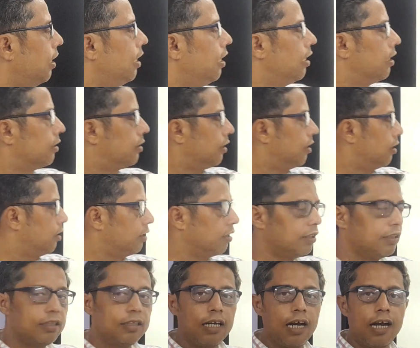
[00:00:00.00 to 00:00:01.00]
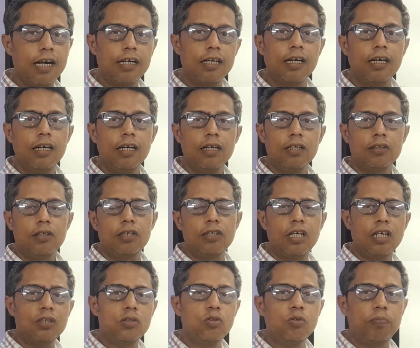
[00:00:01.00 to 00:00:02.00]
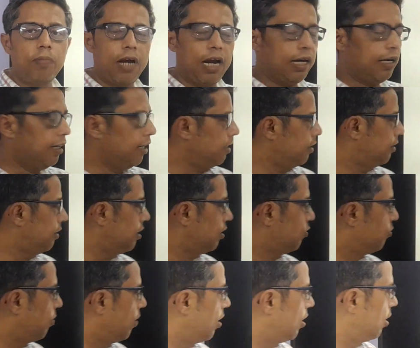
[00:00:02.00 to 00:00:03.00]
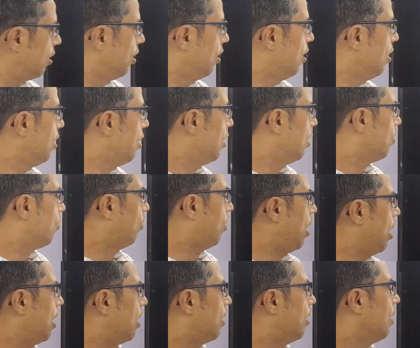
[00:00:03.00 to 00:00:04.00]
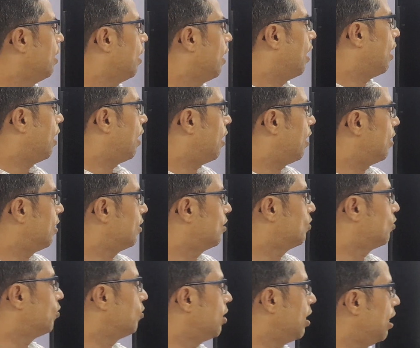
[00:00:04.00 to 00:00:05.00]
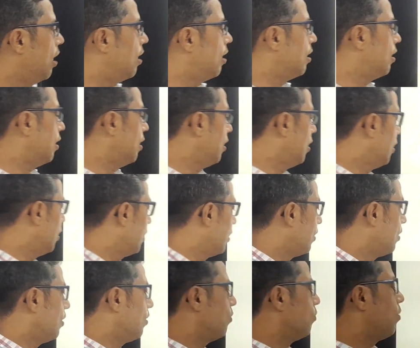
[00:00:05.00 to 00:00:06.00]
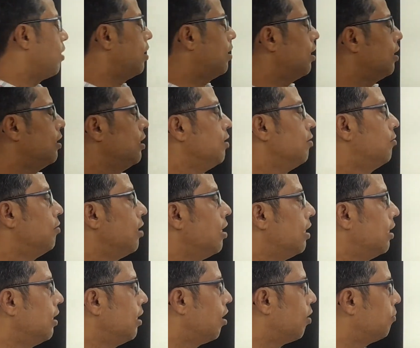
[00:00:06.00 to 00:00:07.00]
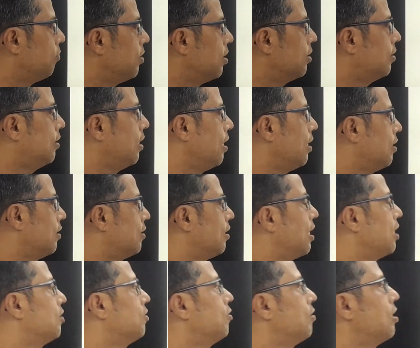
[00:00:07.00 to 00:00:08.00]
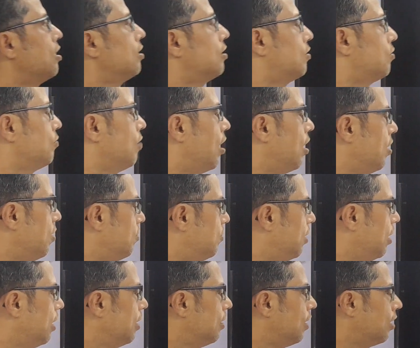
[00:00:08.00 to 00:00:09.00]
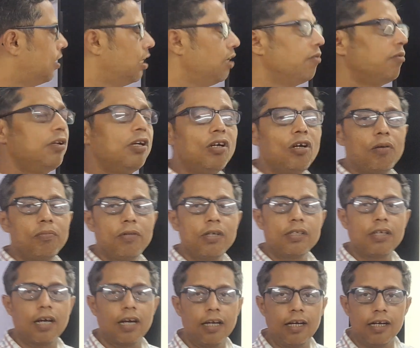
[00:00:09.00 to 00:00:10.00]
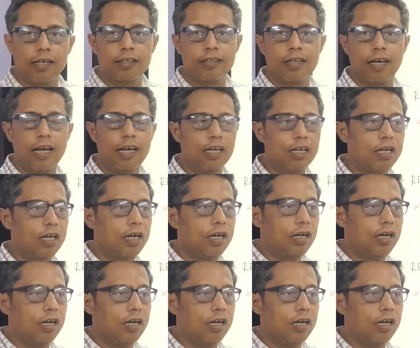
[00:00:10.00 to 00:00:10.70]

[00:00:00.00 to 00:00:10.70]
the relation, right? So just do practice this one. Okay, and so here, what are the utility of these things? Resonance we are using in the tuning of the circuits, like